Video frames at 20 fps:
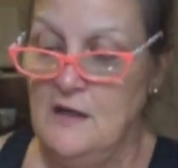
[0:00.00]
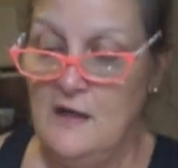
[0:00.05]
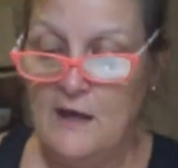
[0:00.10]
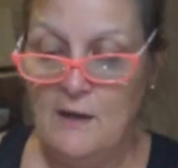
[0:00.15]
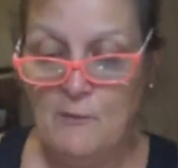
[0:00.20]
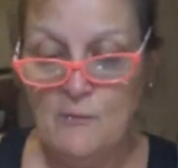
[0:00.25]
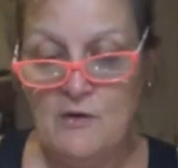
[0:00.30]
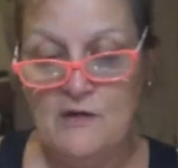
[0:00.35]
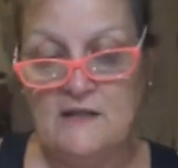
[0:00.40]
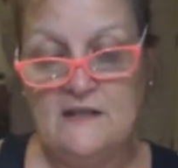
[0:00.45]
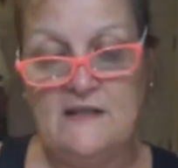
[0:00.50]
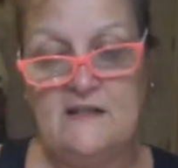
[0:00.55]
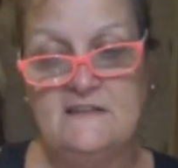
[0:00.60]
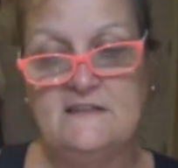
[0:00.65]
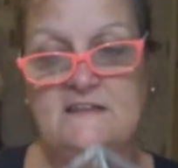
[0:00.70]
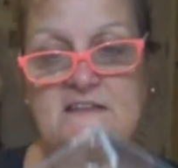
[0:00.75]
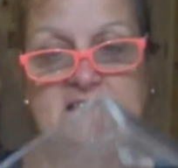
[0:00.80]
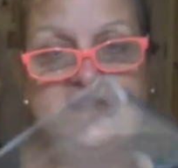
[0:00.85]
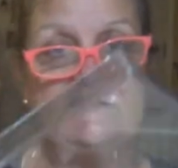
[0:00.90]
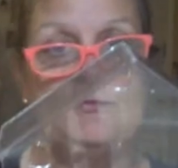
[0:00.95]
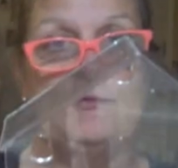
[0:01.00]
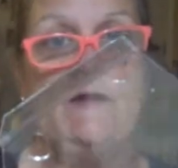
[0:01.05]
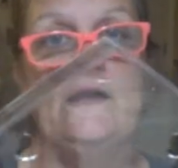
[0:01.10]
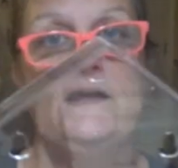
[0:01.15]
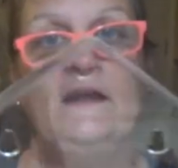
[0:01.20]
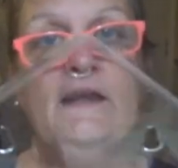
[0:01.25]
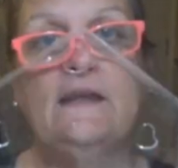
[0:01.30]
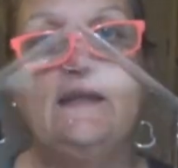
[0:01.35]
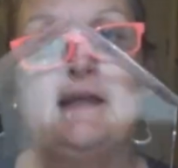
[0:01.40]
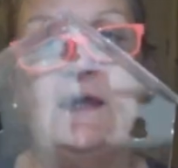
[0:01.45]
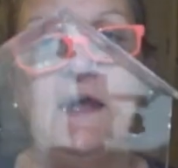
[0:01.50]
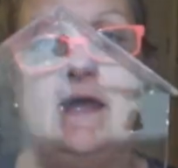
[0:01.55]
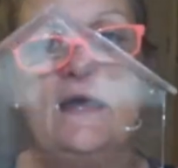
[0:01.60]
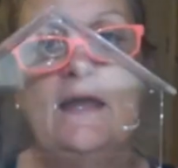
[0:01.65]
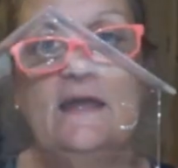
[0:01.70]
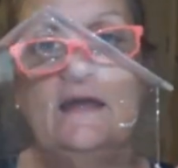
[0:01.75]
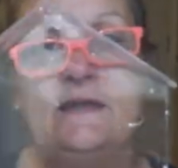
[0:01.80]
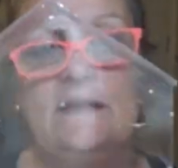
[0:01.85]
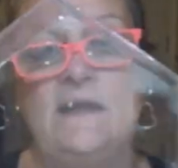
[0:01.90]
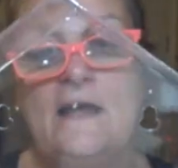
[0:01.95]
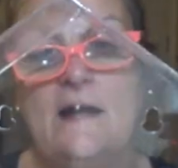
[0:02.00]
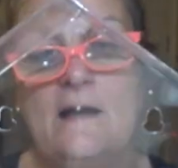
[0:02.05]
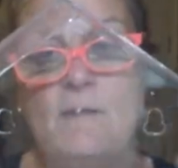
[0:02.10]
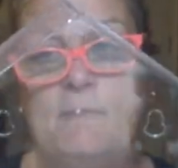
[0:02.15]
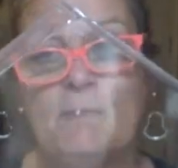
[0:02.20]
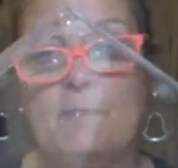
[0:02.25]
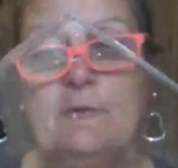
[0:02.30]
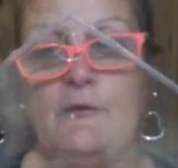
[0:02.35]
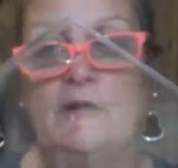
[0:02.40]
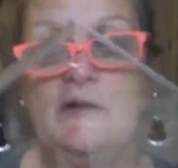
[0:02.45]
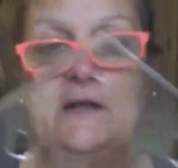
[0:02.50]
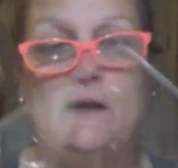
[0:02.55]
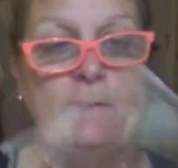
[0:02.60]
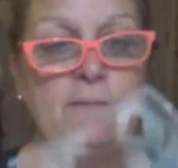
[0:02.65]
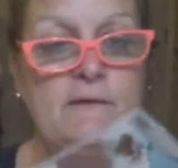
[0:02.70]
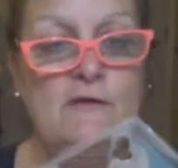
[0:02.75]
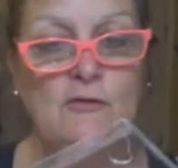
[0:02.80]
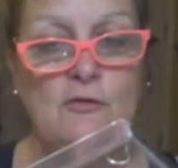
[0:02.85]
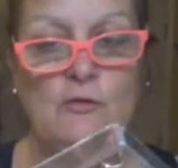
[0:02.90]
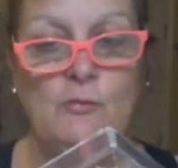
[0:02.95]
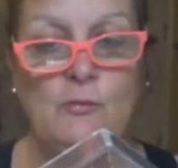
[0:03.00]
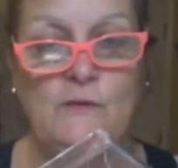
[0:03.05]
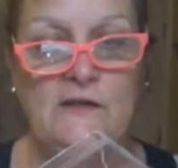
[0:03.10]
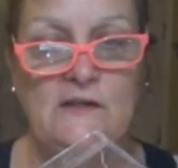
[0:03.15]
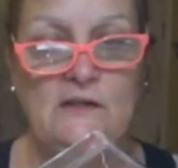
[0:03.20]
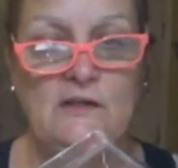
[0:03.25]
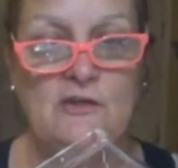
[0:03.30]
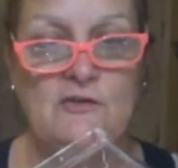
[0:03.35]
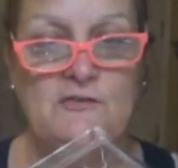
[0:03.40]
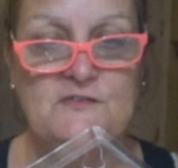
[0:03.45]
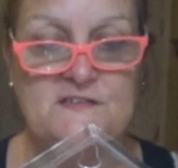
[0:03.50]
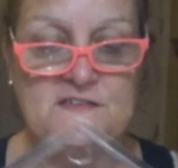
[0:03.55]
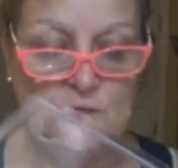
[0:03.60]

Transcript: I want to get this ready and um, put it up in her windows.